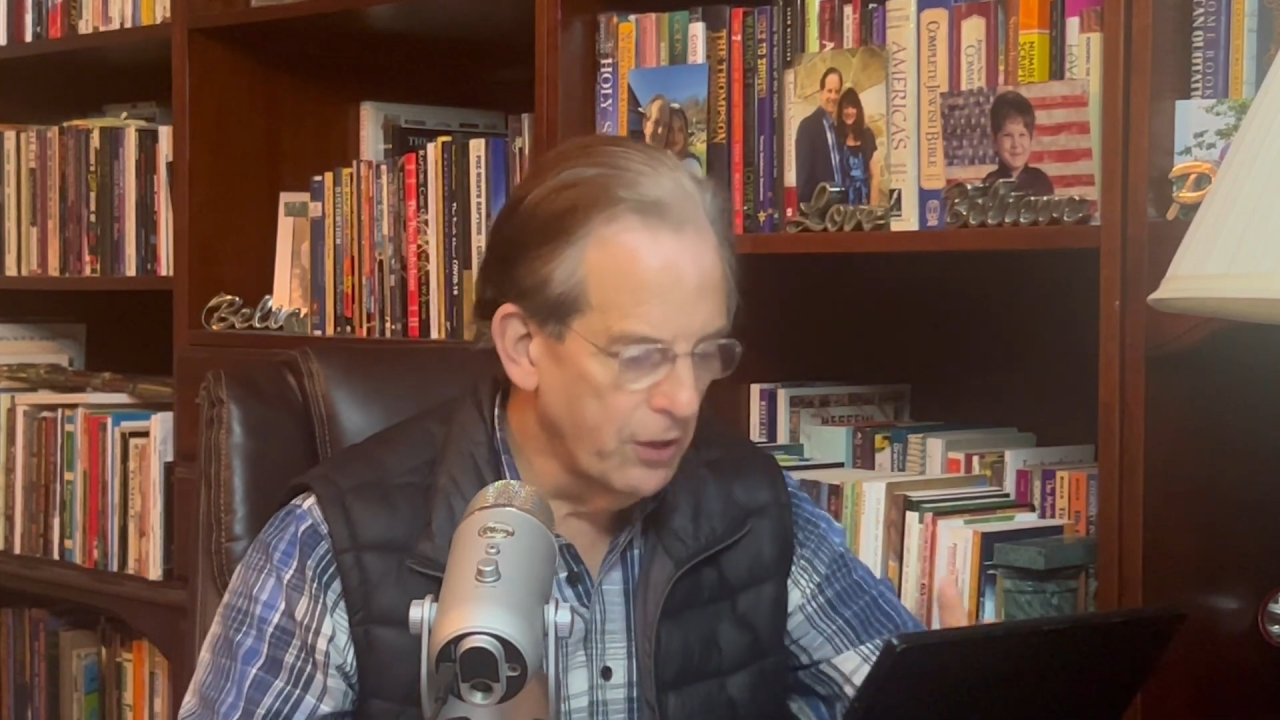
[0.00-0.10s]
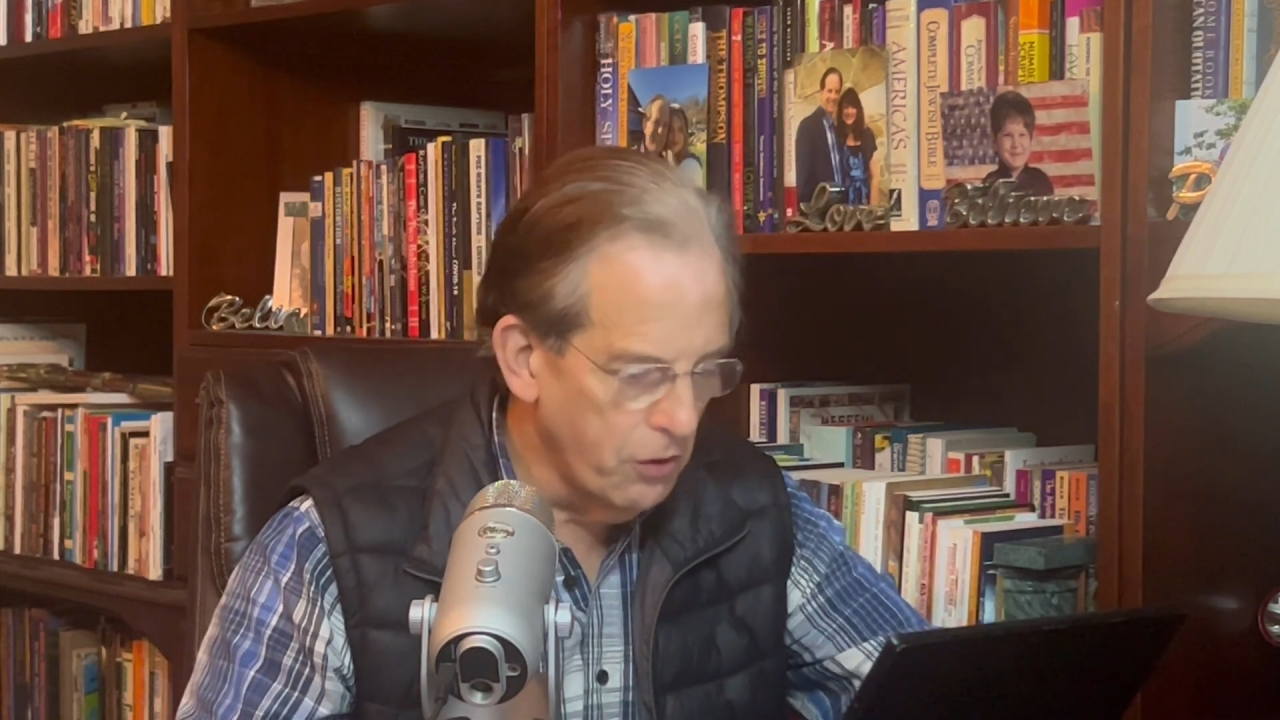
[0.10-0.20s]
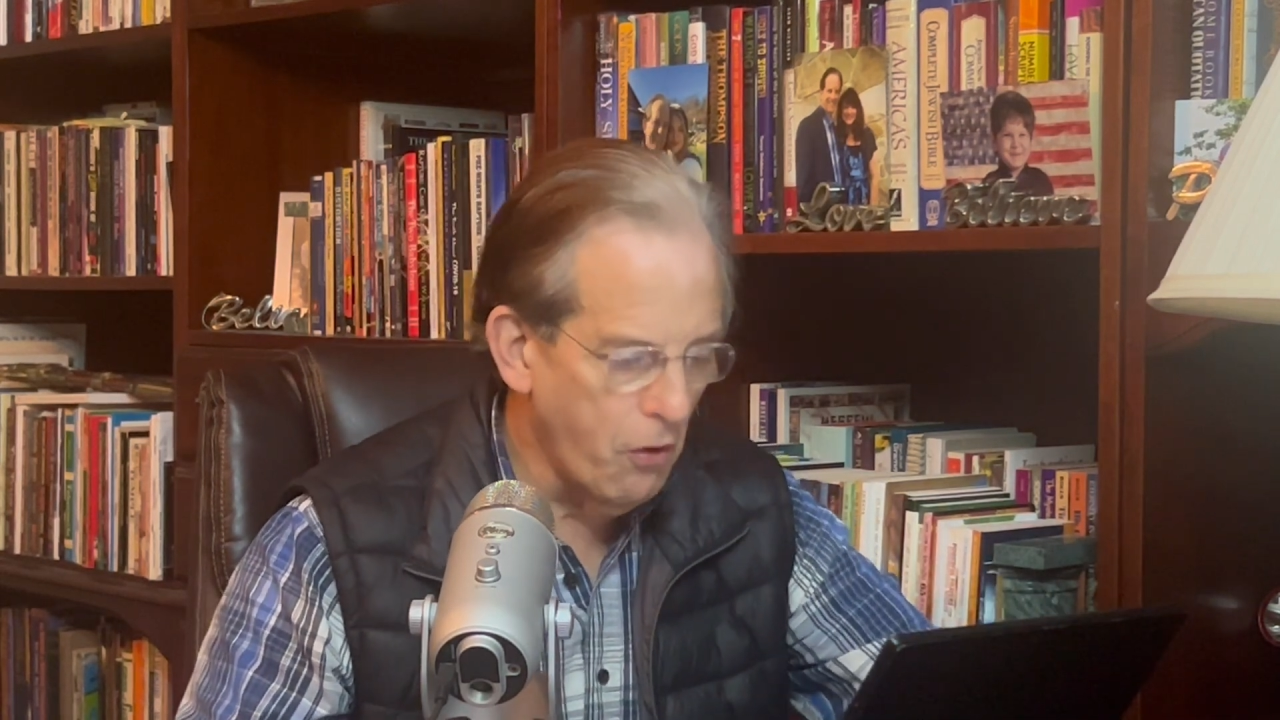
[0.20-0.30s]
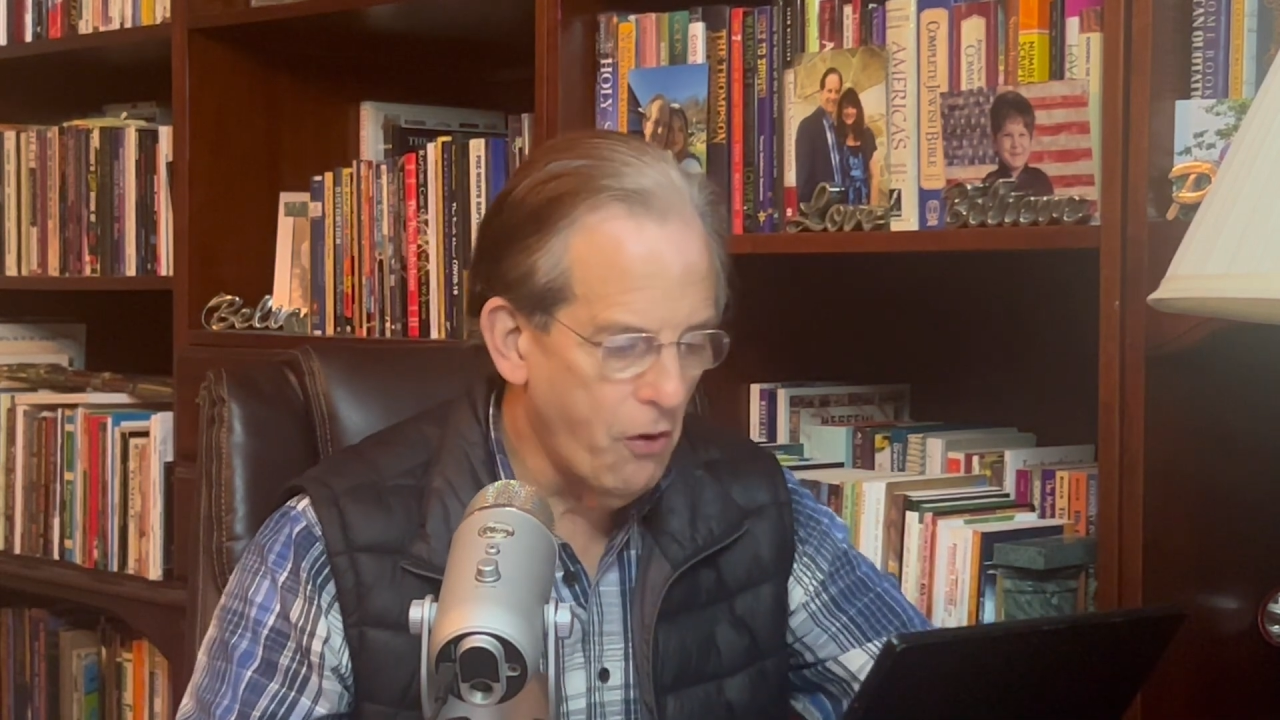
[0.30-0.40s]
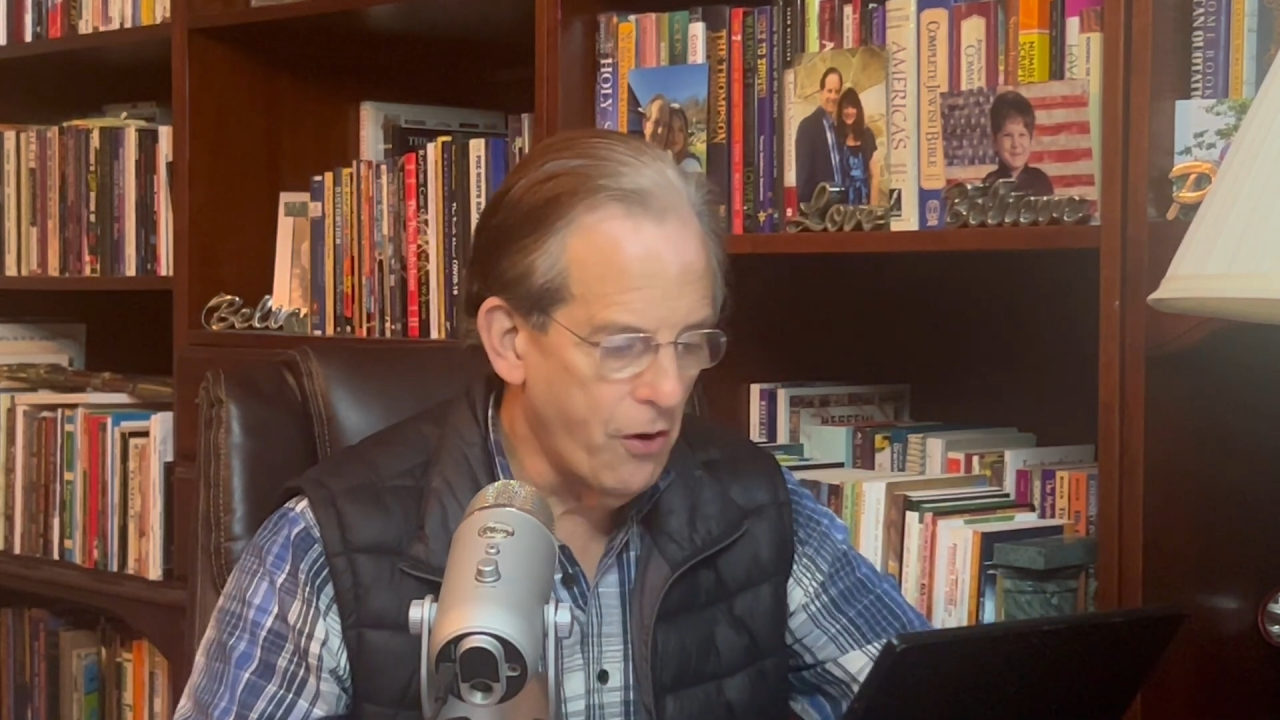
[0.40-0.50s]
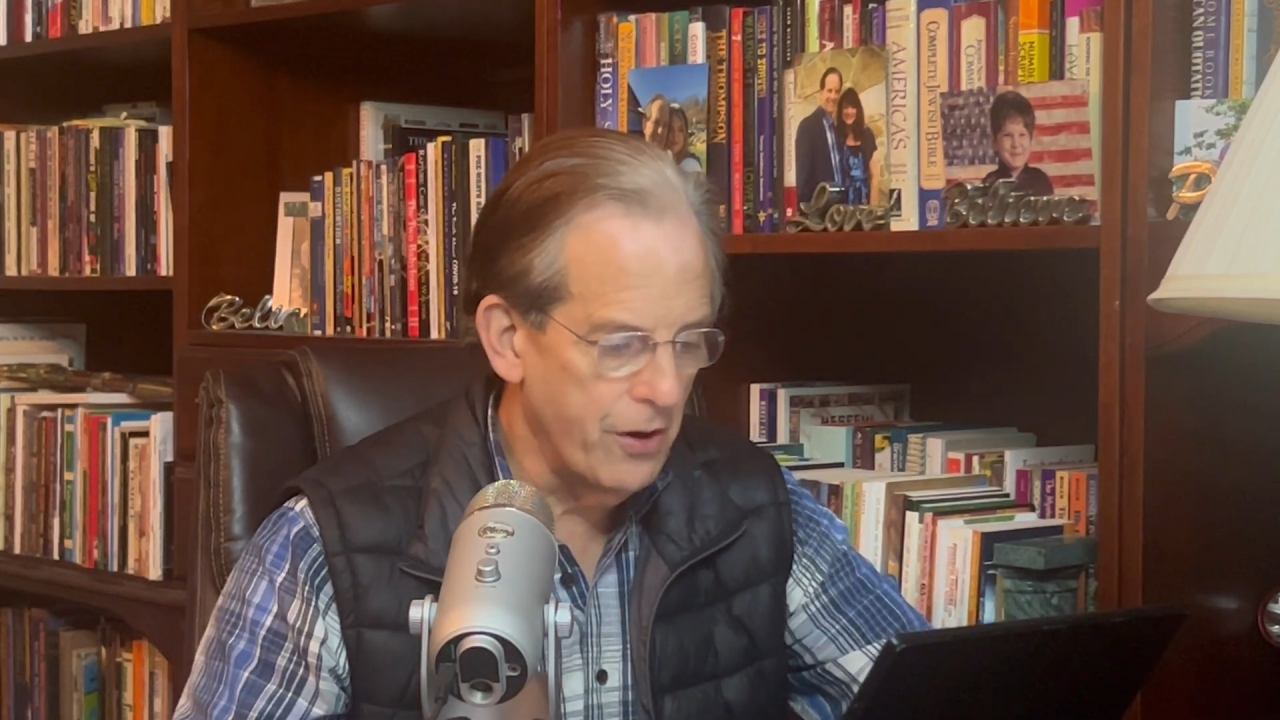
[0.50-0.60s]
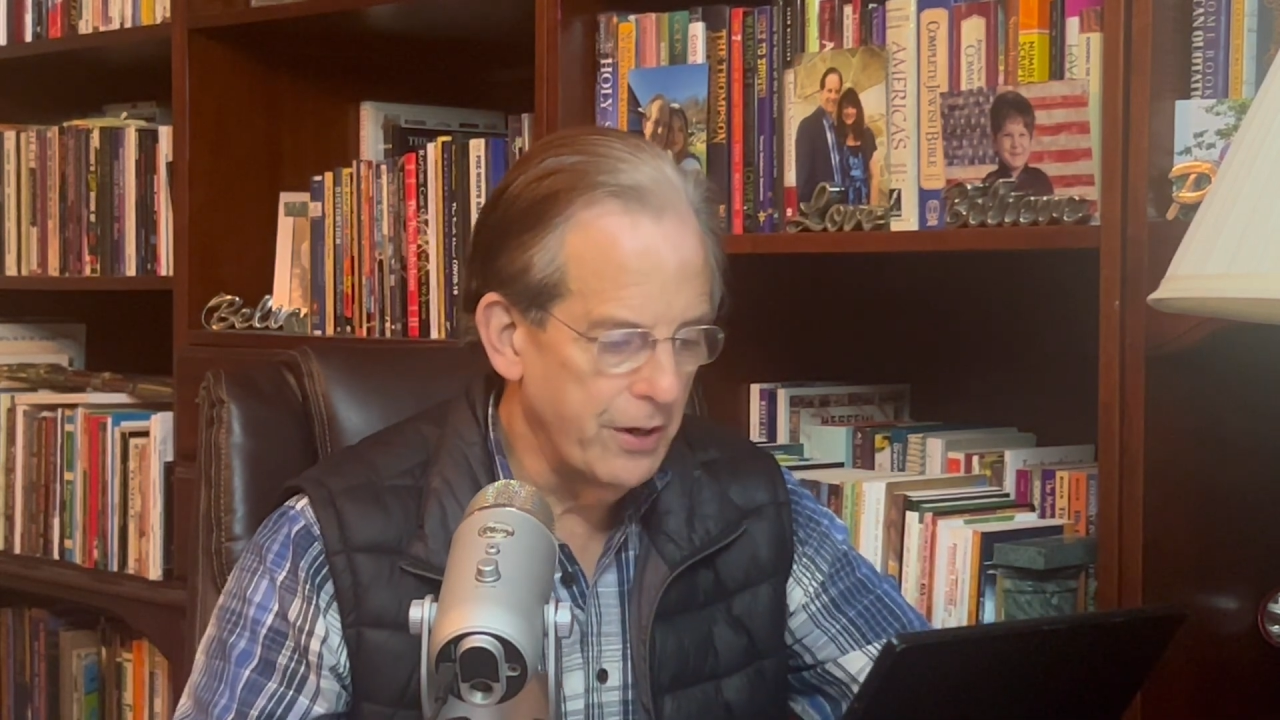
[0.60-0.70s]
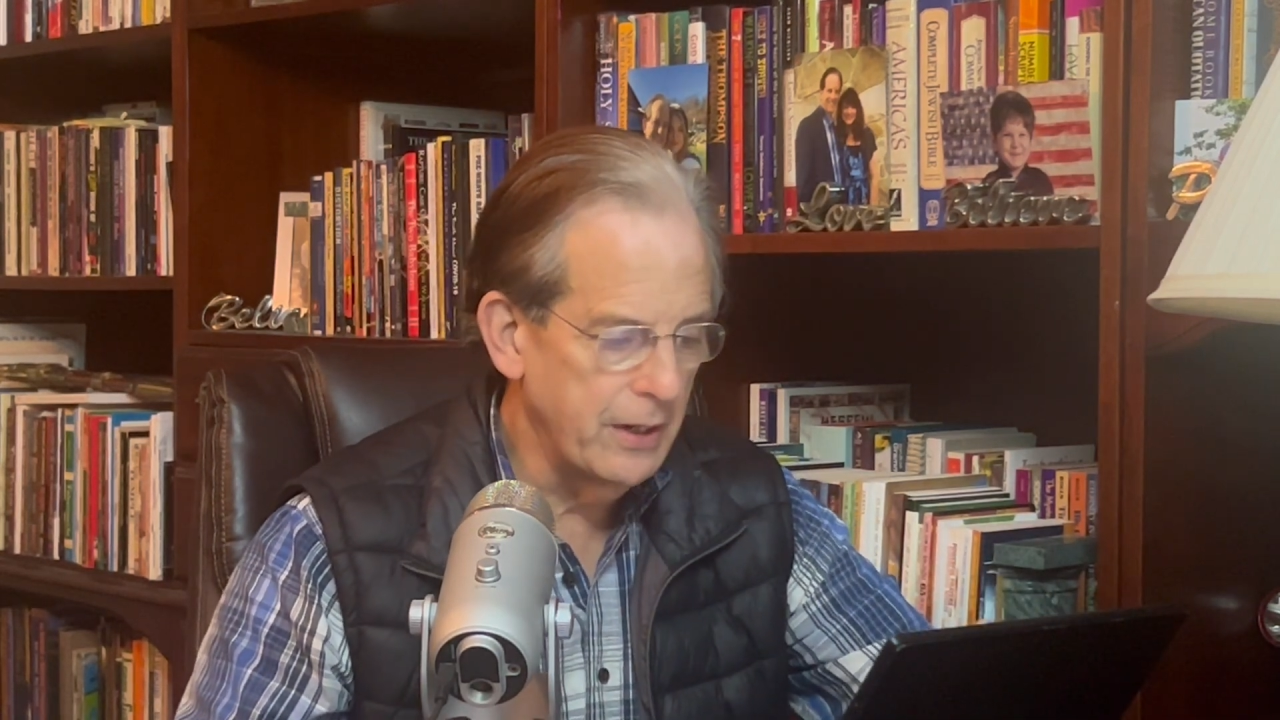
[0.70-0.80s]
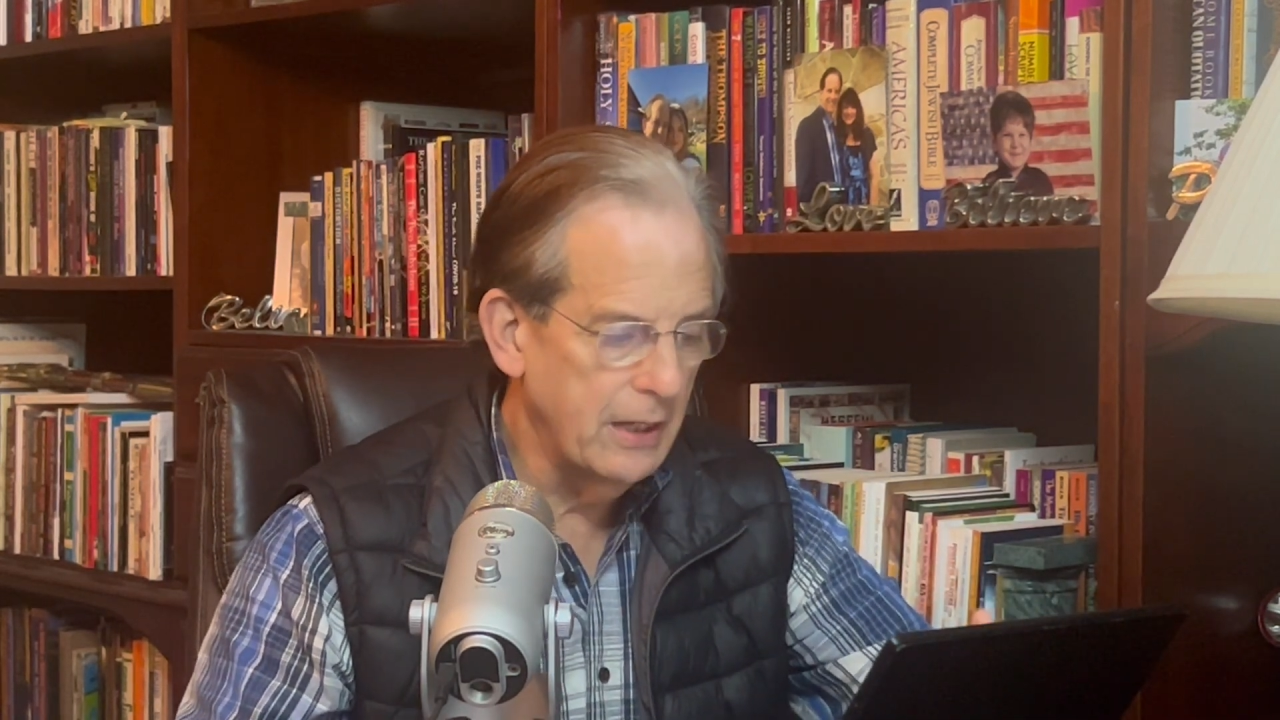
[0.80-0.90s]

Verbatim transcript: Lord